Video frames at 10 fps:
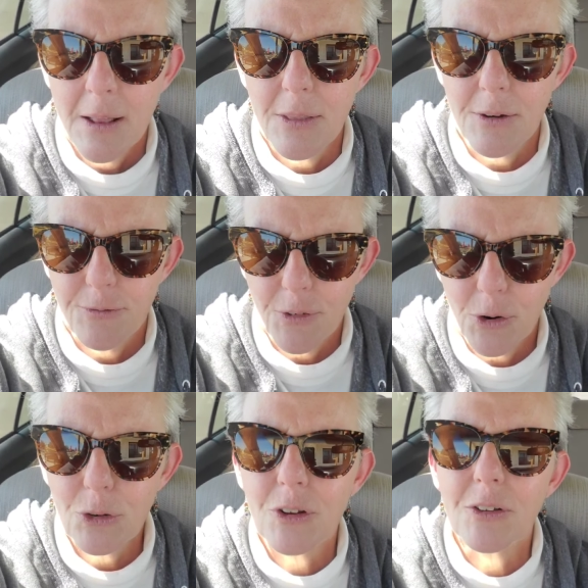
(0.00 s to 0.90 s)
the
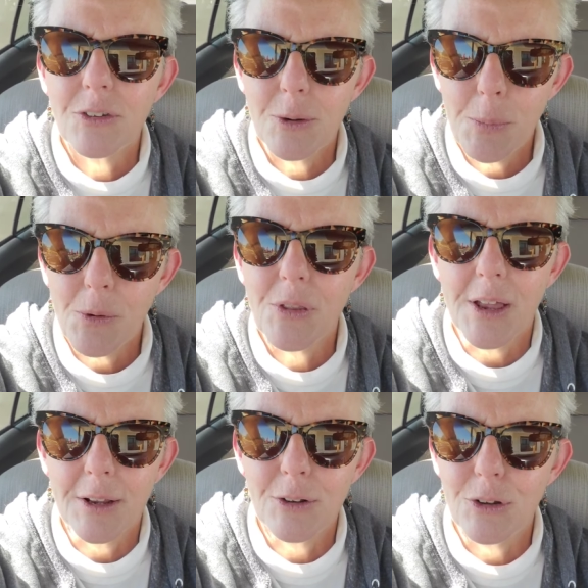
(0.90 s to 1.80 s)
first simple
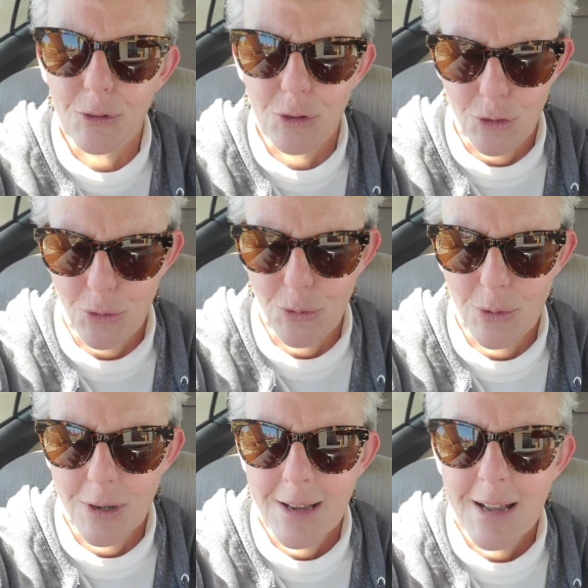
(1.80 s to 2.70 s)
thing to do
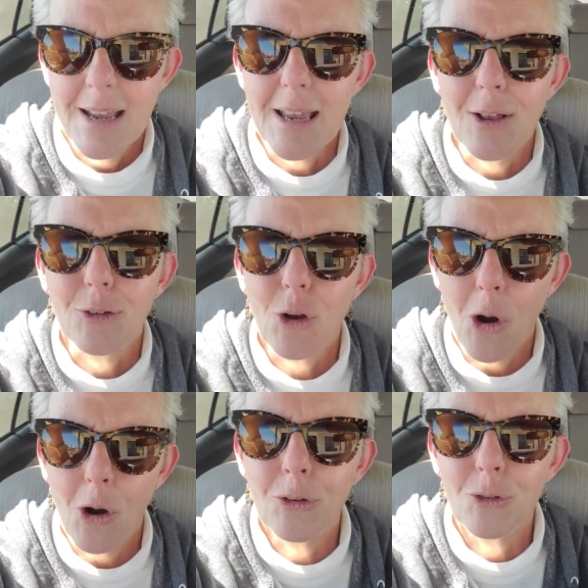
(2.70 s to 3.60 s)
is
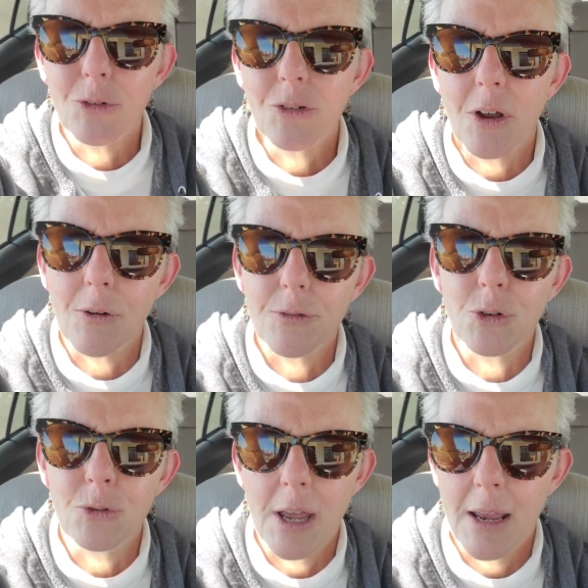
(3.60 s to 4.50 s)
cause yourself
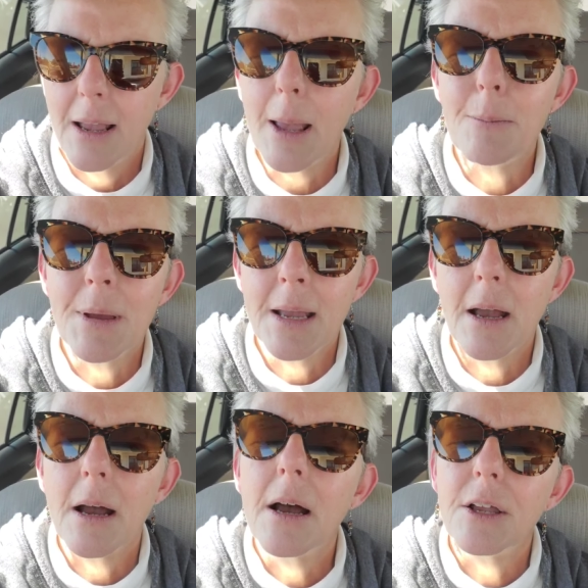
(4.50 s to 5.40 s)
to take a
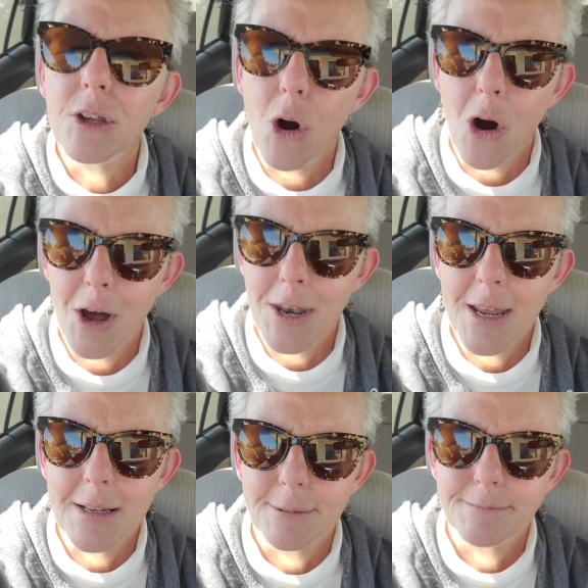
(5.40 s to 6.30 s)
big yawn.
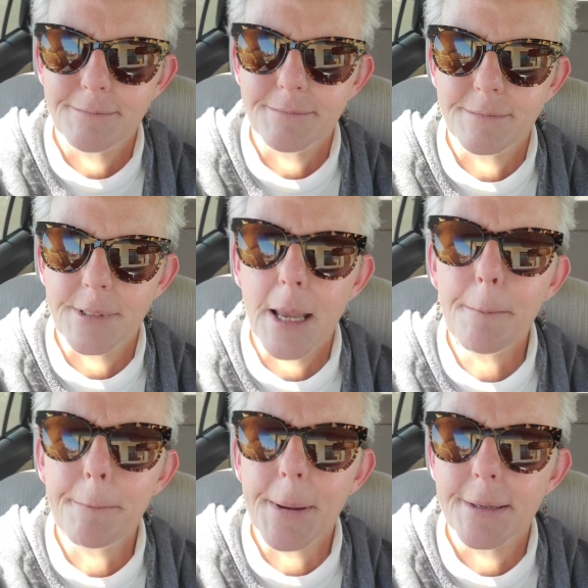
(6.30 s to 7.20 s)
Yep.
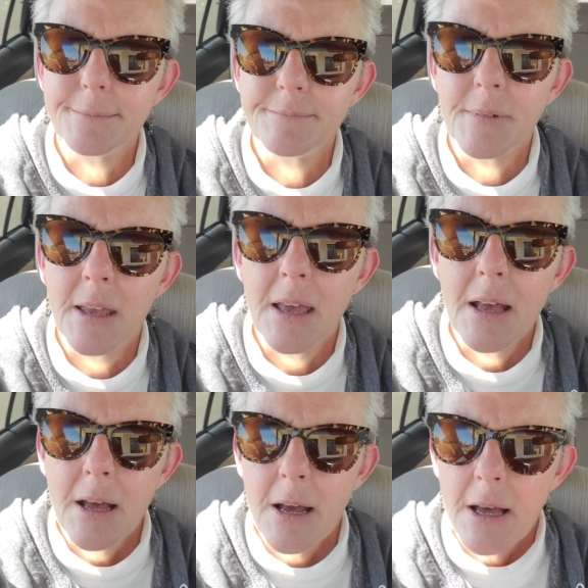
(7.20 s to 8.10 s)

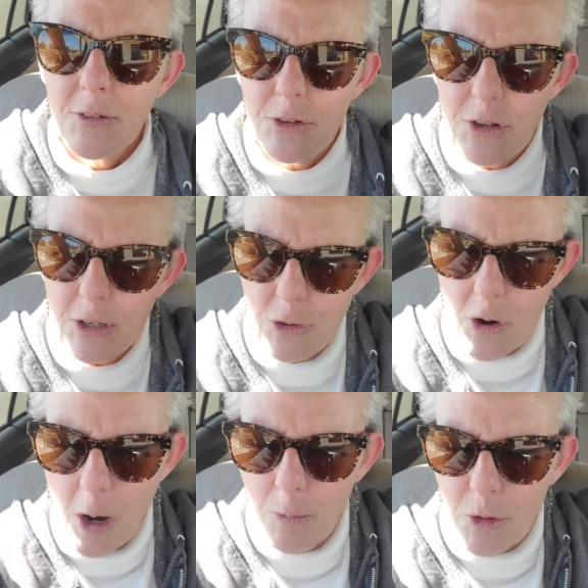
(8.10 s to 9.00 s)
Stick your
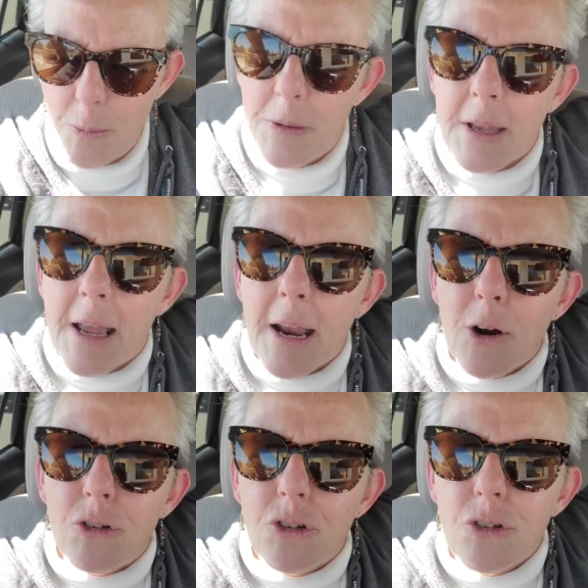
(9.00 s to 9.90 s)
arms up in the
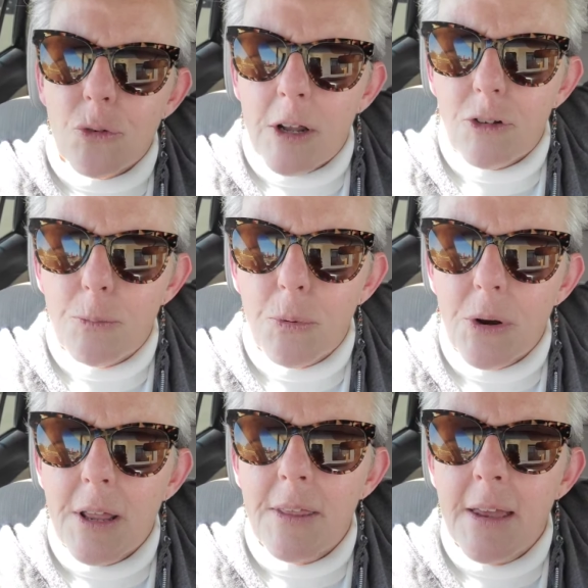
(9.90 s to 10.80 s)
air, stretch,
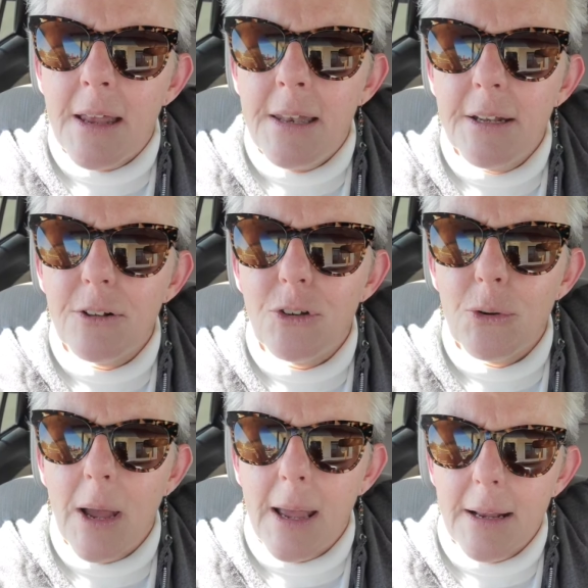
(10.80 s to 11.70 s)
breathe in,
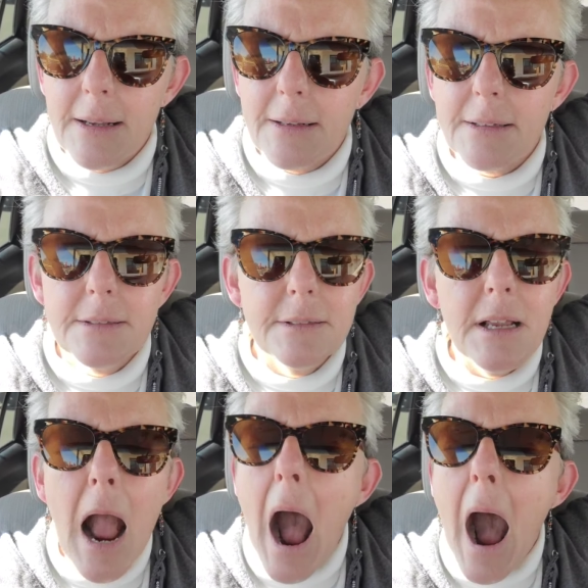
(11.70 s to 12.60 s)
do a.
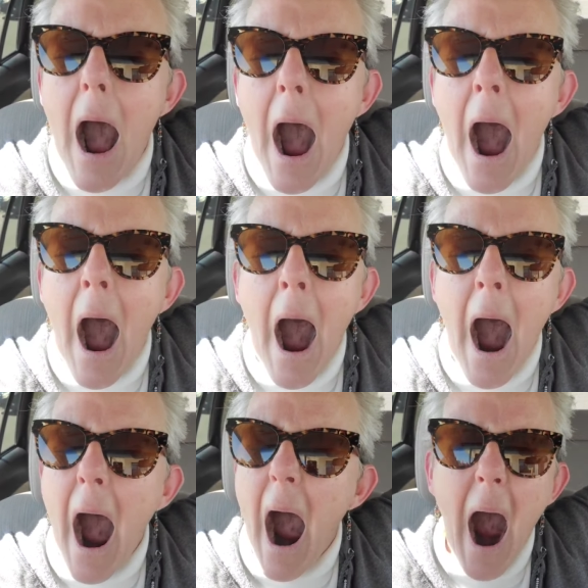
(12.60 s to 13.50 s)

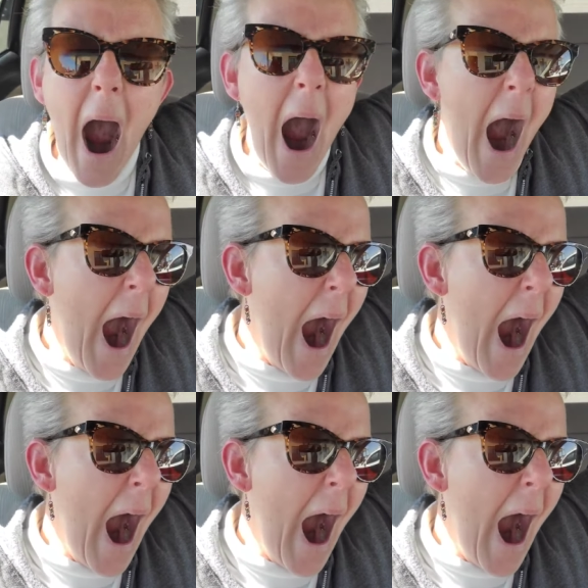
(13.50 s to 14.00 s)
And